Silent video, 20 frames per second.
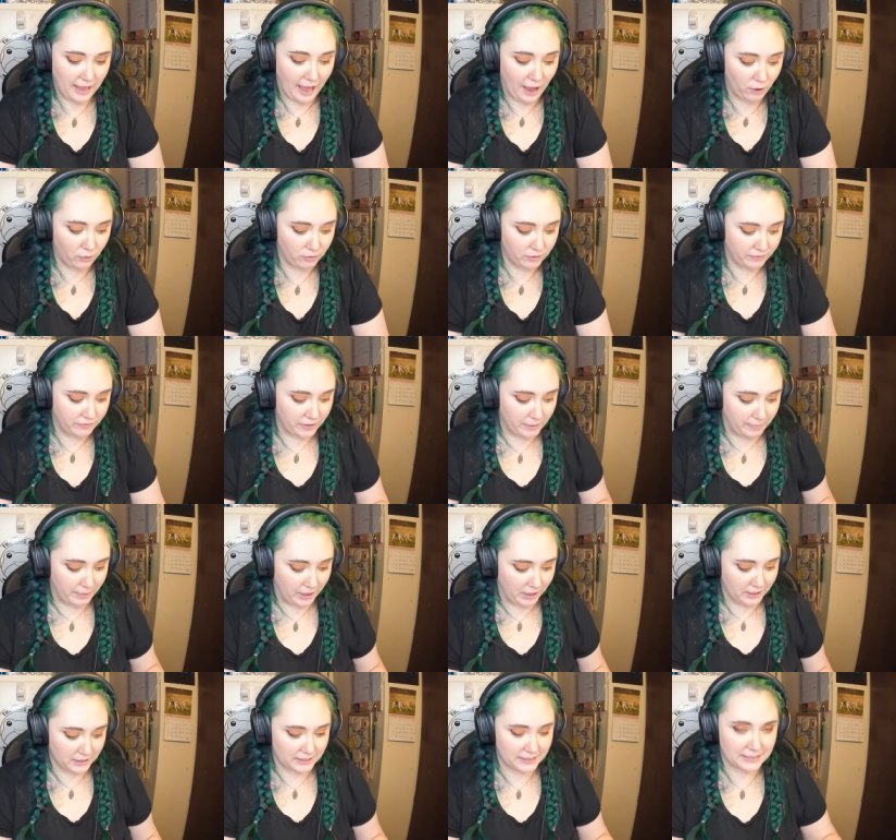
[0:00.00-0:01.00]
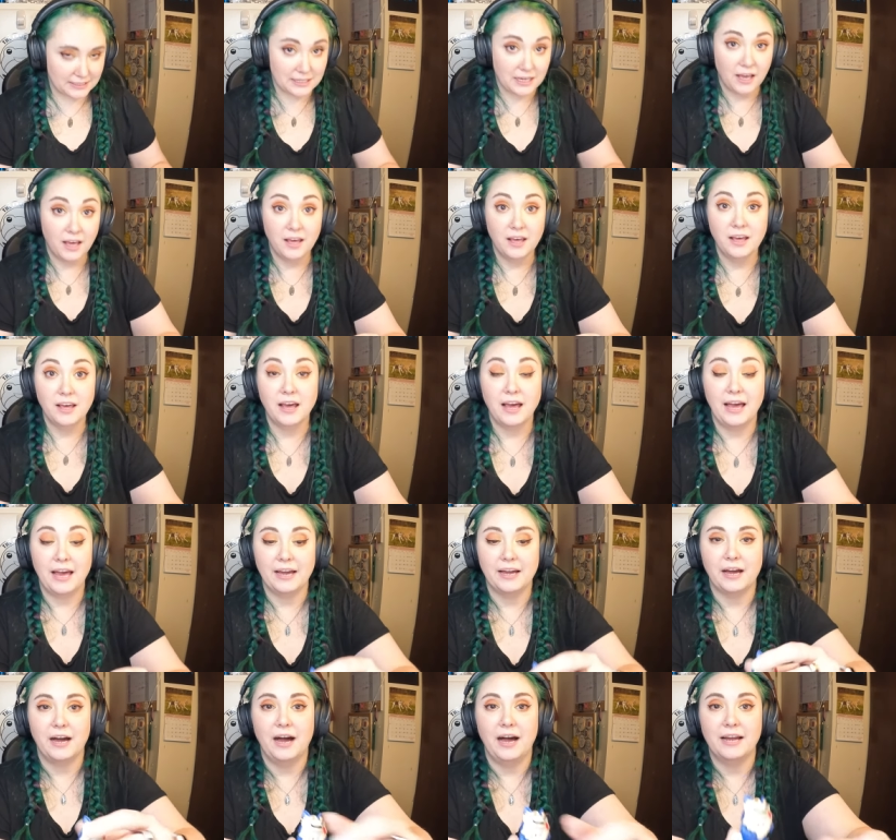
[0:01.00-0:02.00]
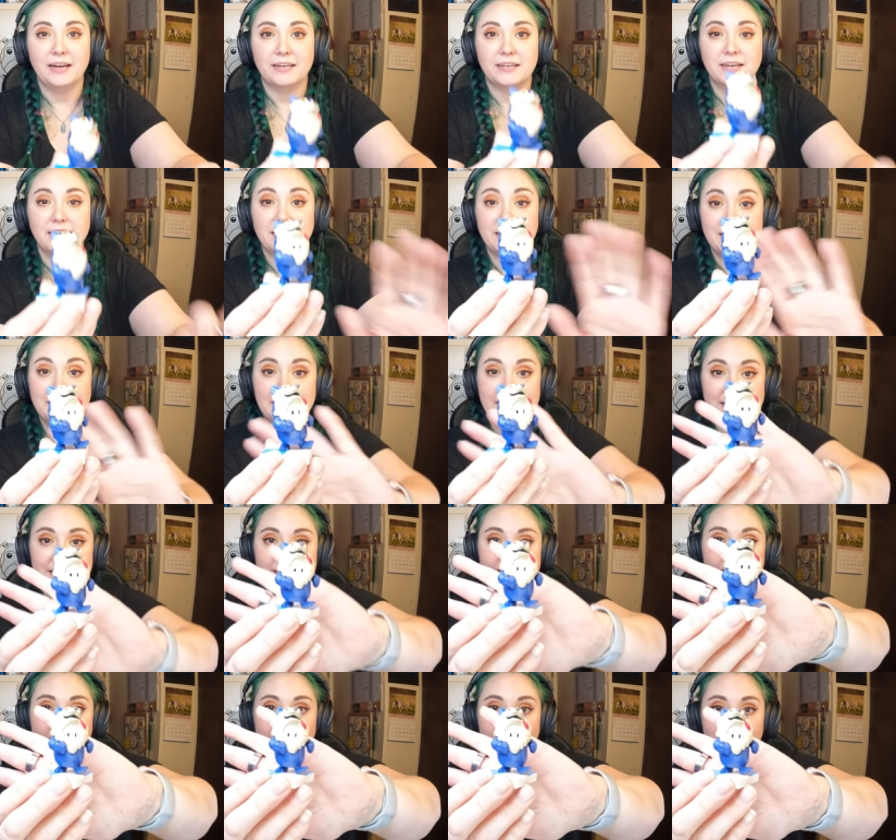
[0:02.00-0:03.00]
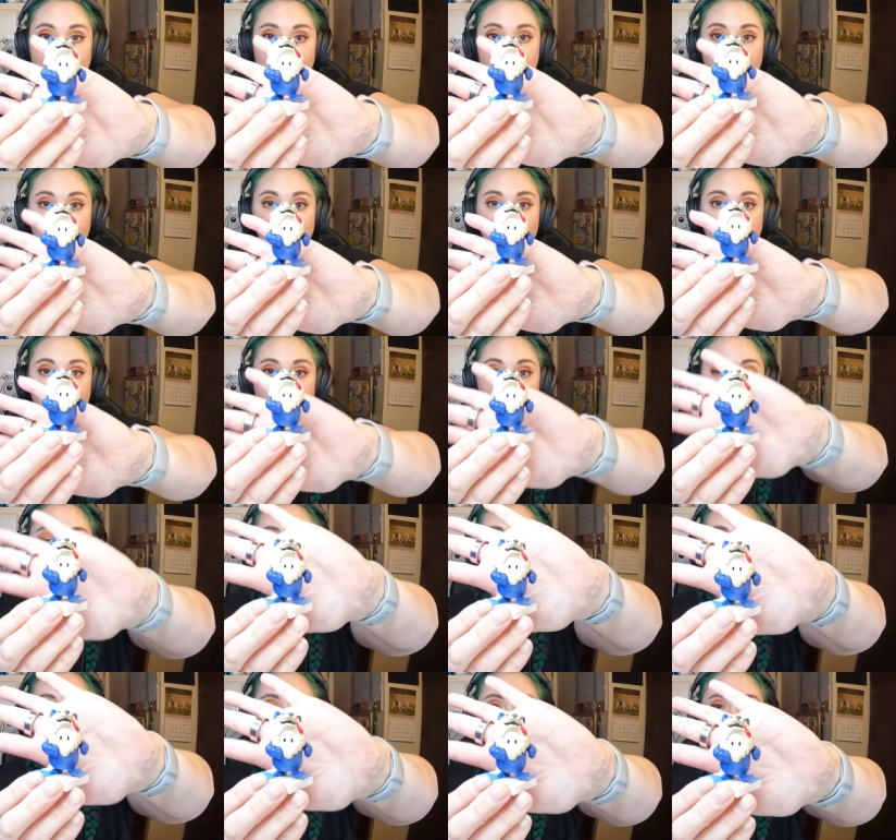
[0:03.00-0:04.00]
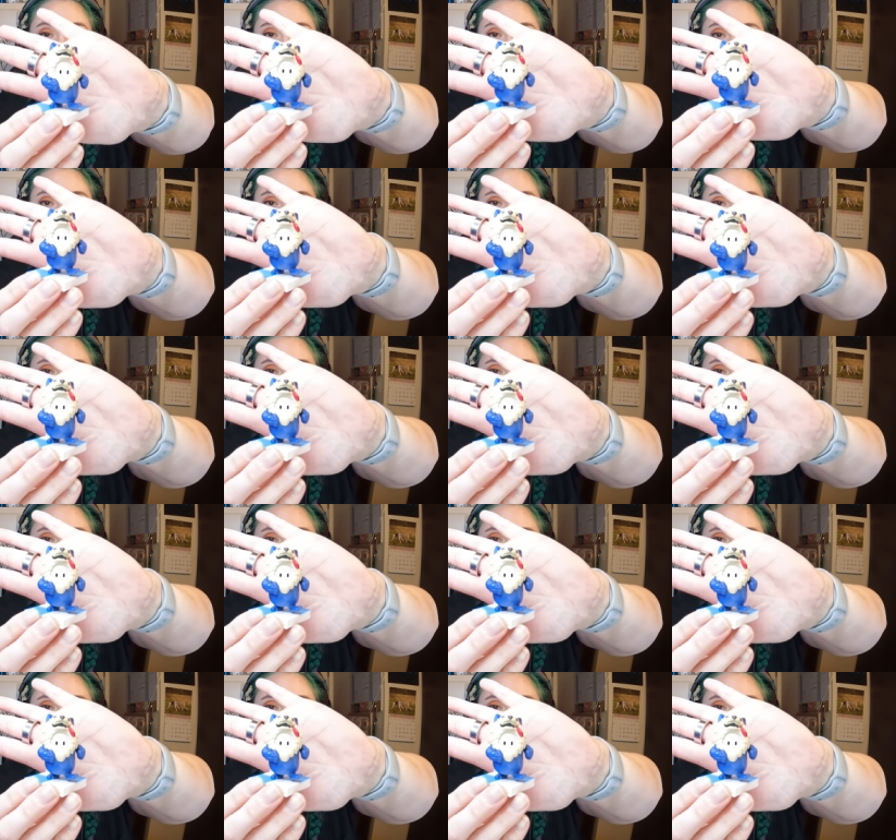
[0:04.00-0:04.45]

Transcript: out of the box. I got this guy, who is